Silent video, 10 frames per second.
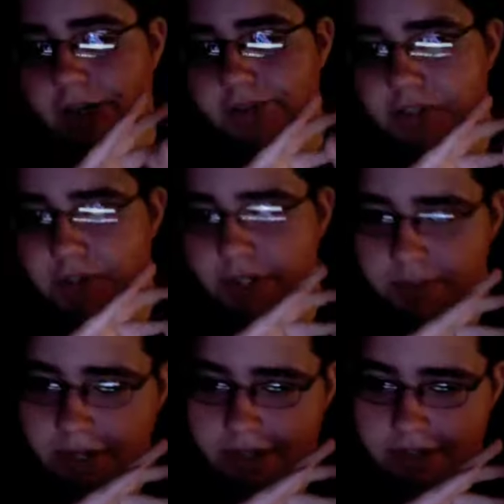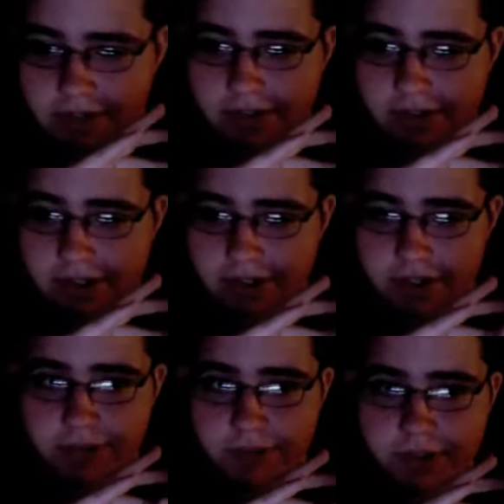even Trism has
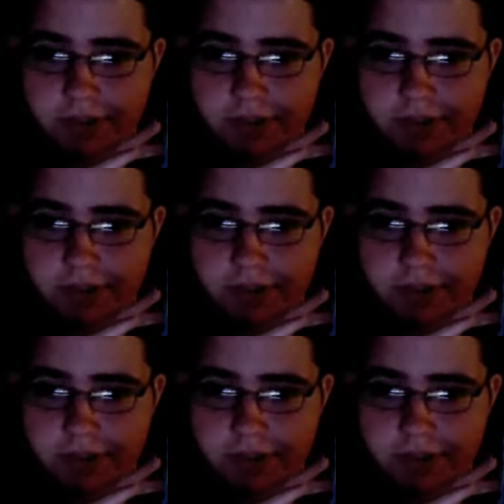achievements.